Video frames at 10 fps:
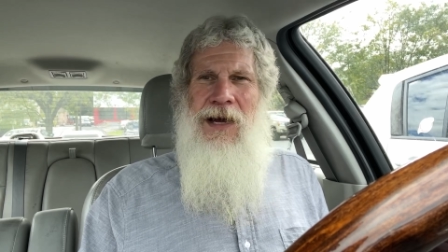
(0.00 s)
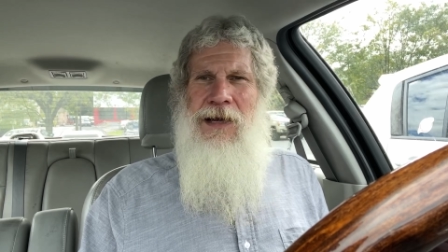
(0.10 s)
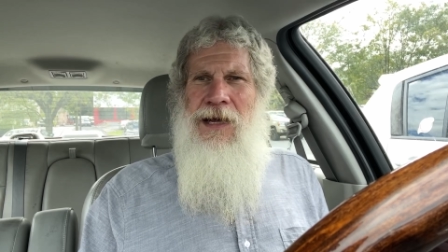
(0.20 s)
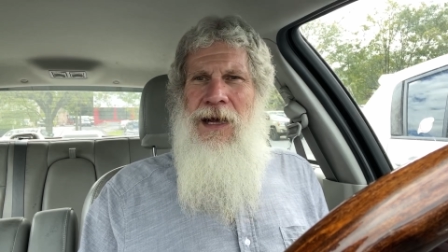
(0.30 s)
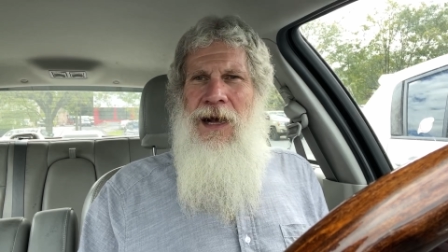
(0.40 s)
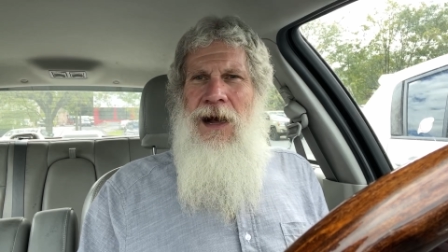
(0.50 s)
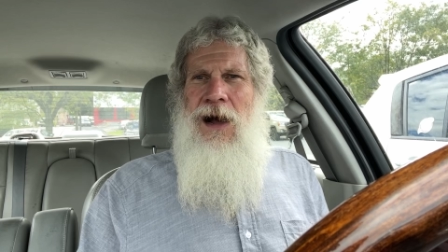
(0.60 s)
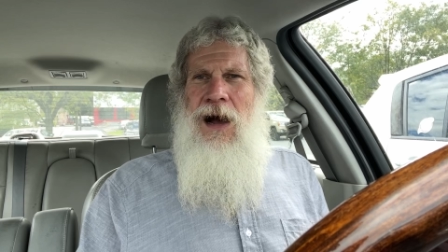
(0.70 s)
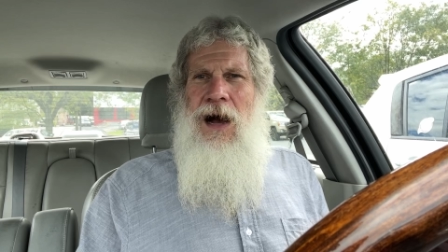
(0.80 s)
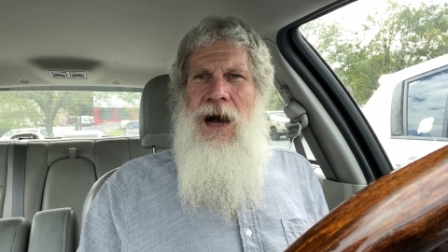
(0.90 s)

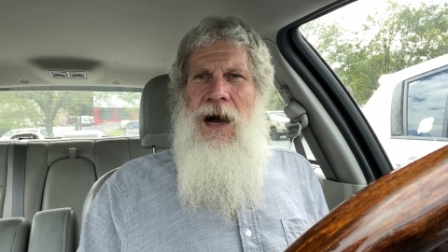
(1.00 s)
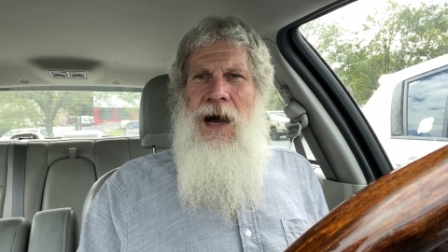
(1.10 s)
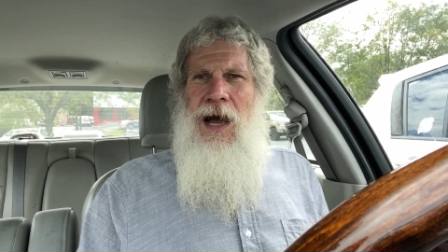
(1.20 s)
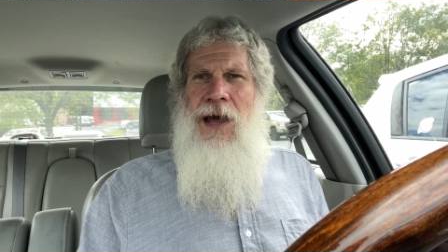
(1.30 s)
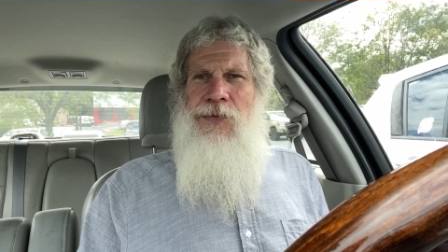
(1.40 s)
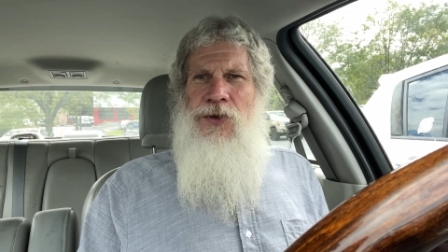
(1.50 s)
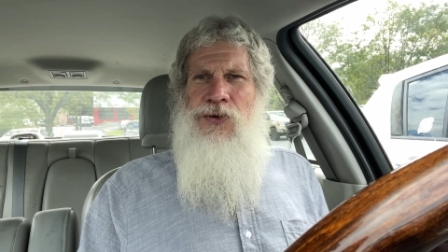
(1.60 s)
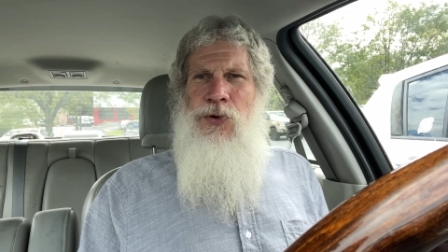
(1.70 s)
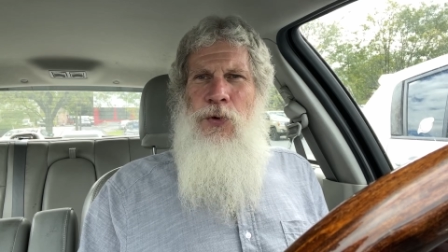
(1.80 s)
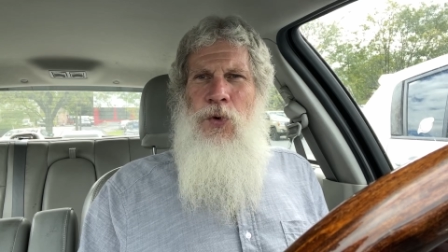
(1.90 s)
Uh, and
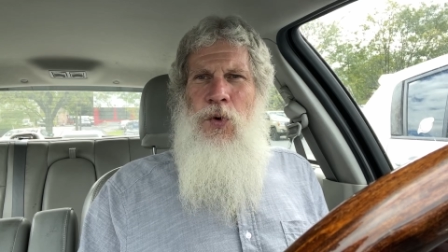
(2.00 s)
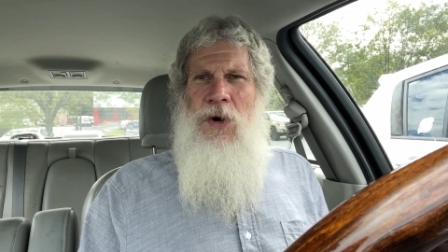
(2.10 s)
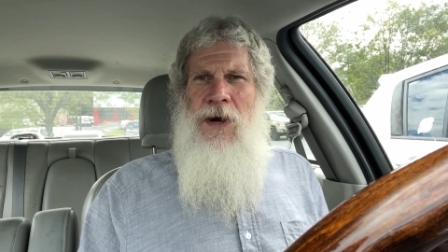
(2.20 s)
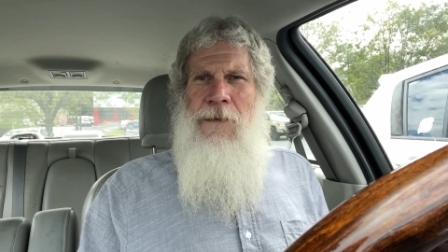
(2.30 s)
the two